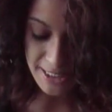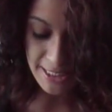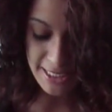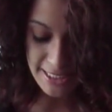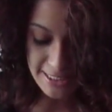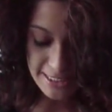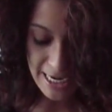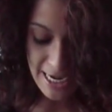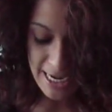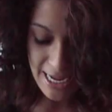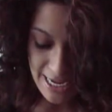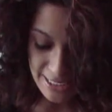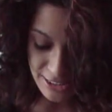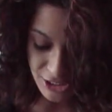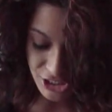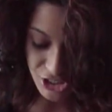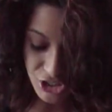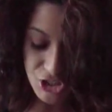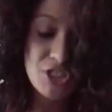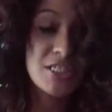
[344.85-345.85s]
and the entire
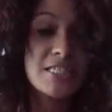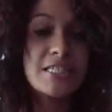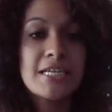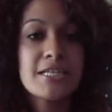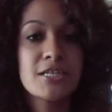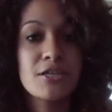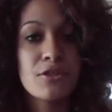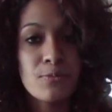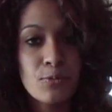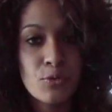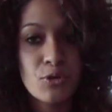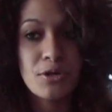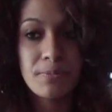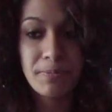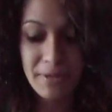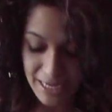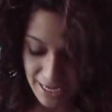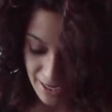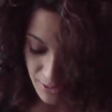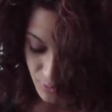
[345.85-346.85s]
essay should stick to the mood
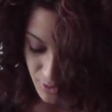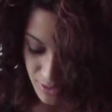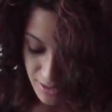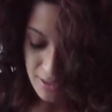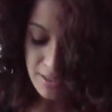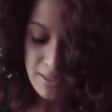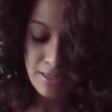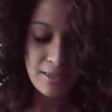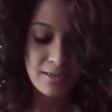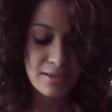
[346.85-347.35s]
it began with.